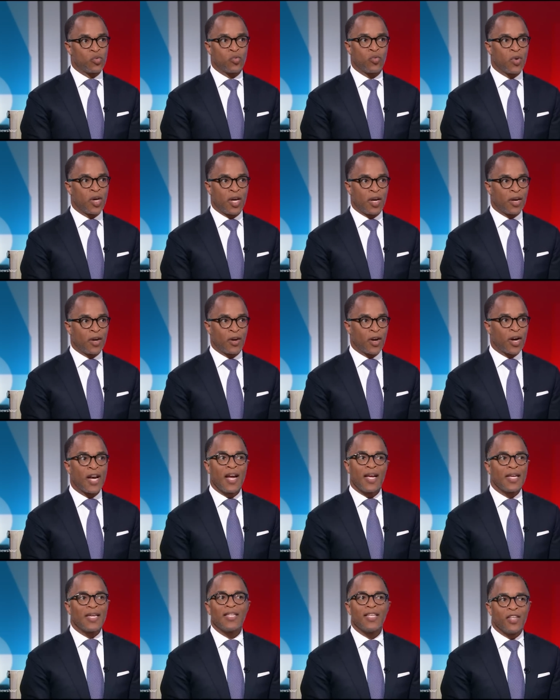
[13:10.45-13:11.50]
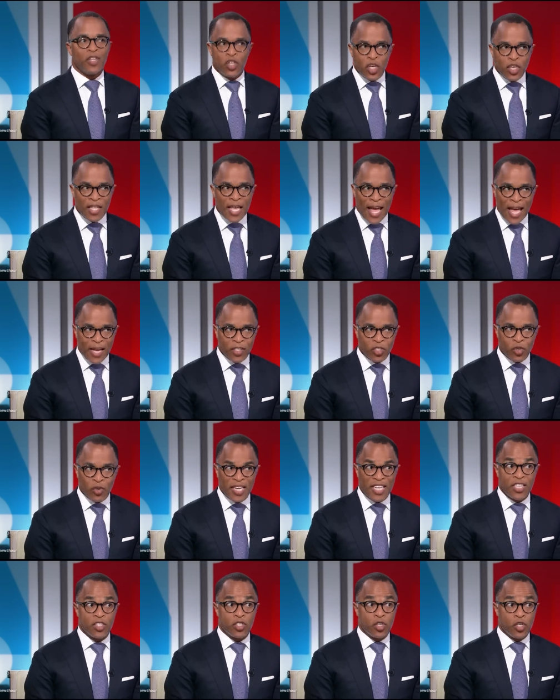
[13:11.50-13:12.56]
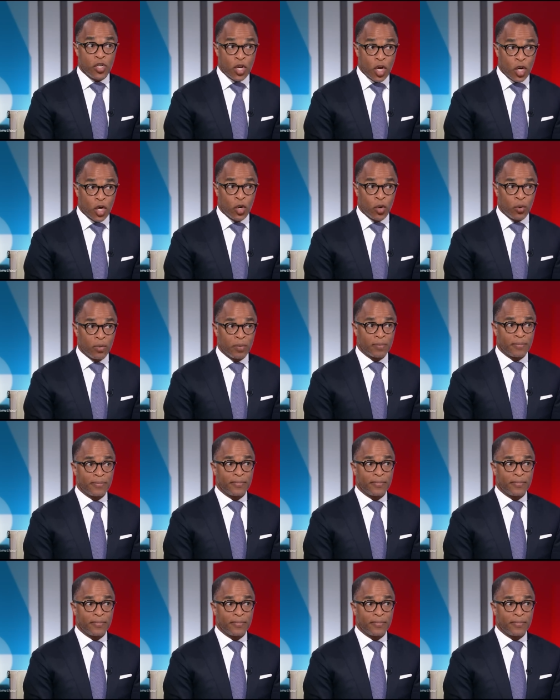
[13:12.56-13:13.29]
where the answer is no.